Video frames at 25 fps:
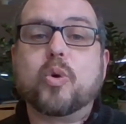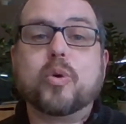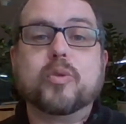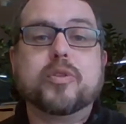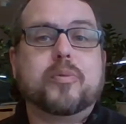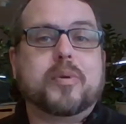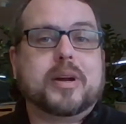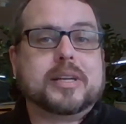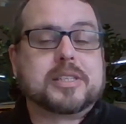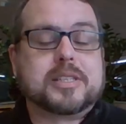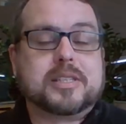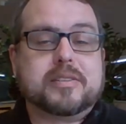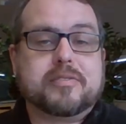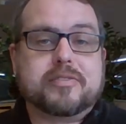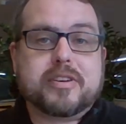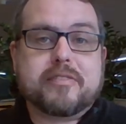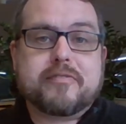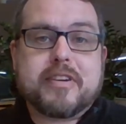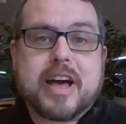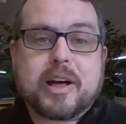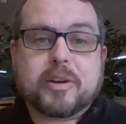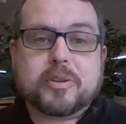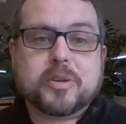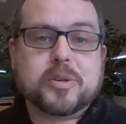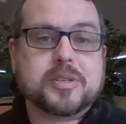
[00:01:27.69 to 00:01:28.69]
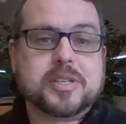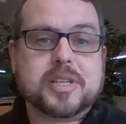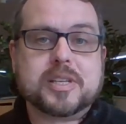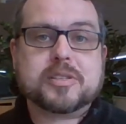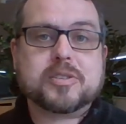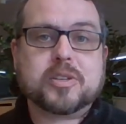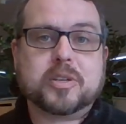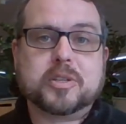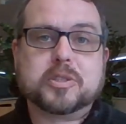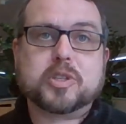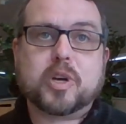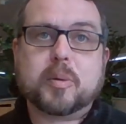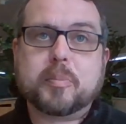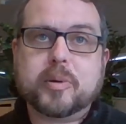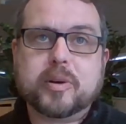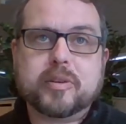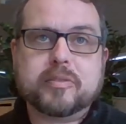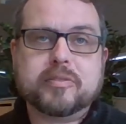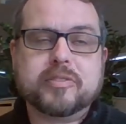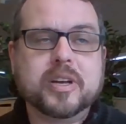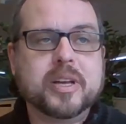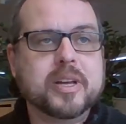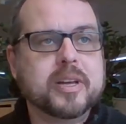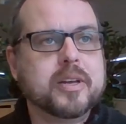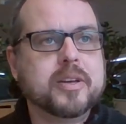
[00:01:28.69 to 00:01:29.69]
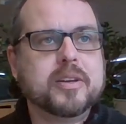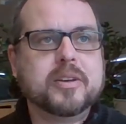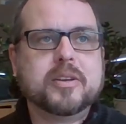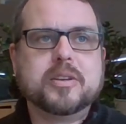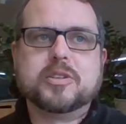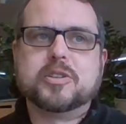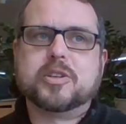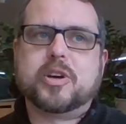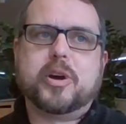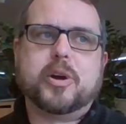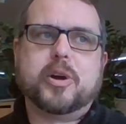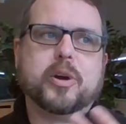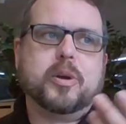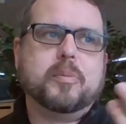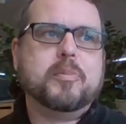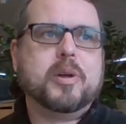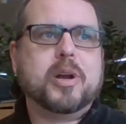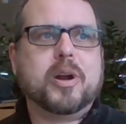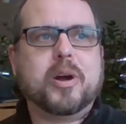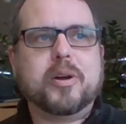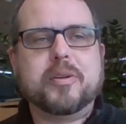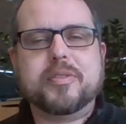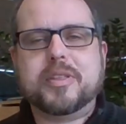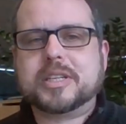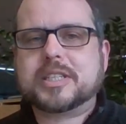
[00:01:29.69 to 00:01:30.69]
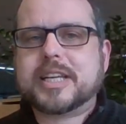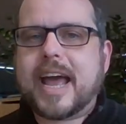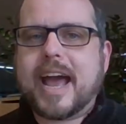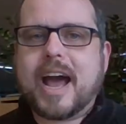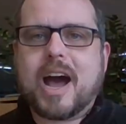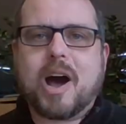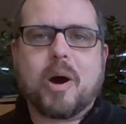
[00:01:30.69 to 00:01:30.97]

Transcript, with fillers: all the rest of the value sits on top of. So, you know, the